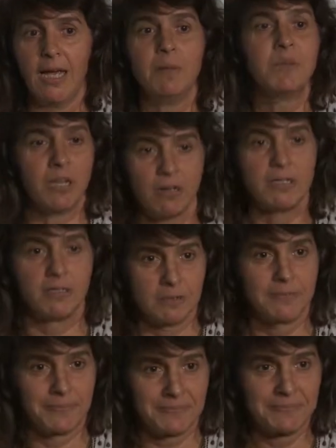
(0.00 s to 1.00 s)
I'm serious.
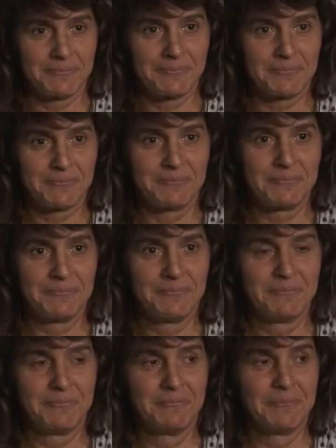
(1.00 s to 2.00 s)

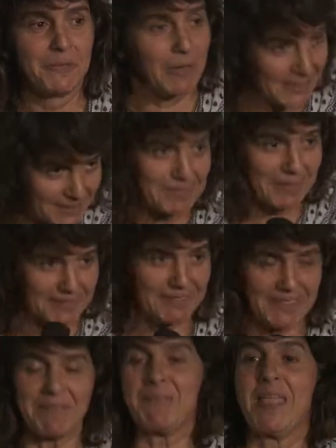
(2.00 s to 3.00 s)
Really, really,
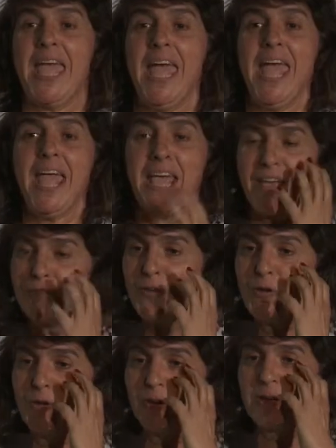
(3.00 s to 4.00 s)
really. If
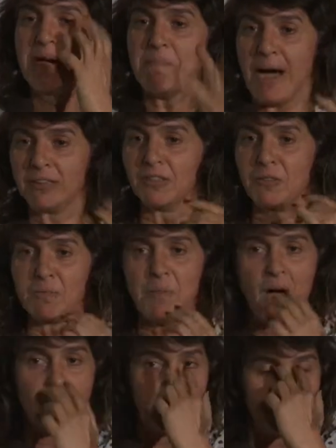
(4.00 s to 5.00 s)
you come out of your
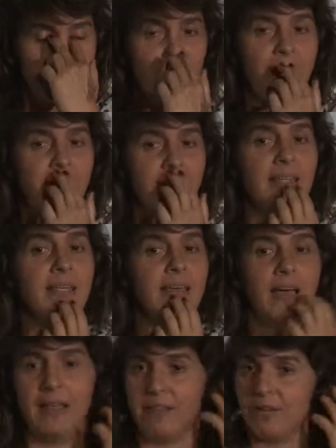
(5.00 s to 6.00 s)
body through
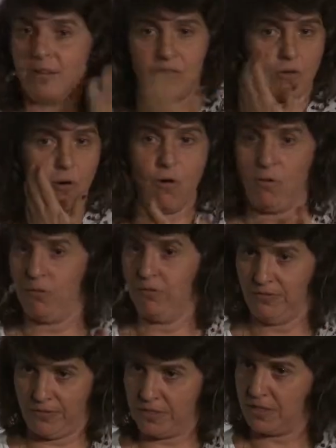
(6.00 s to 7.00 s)
any other hole,
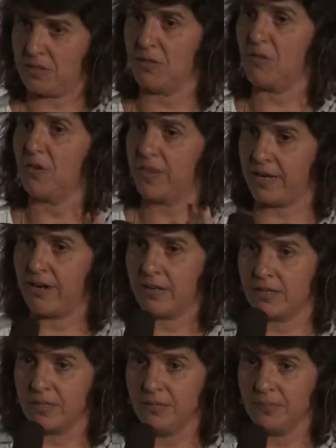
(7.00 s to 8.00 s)
physical or
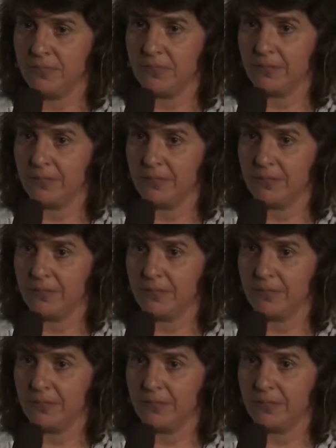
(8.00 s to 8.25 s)
etherical,